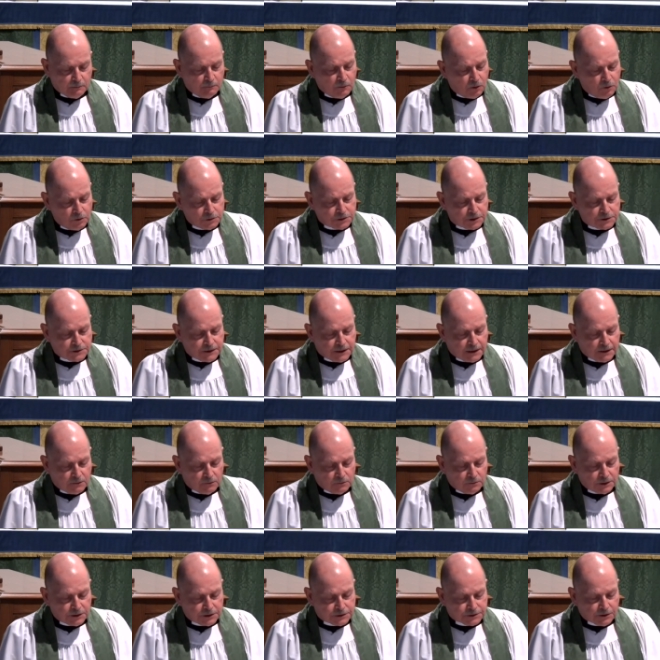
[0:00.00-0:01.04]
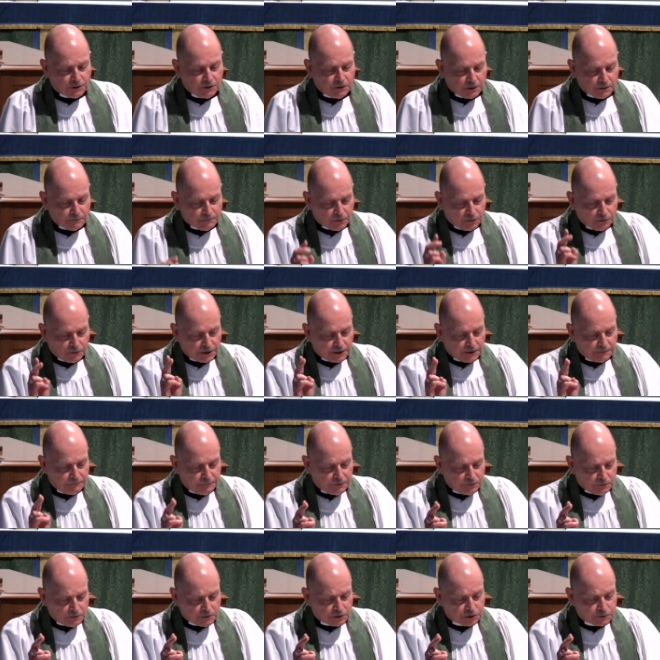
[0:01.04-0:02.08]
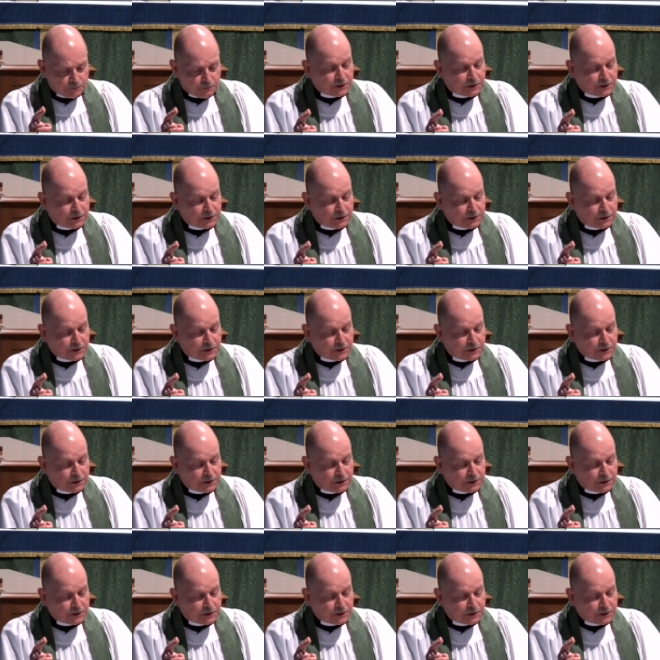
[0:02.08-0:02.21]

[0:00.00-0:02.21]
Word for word: Moses not only saw the burning bush,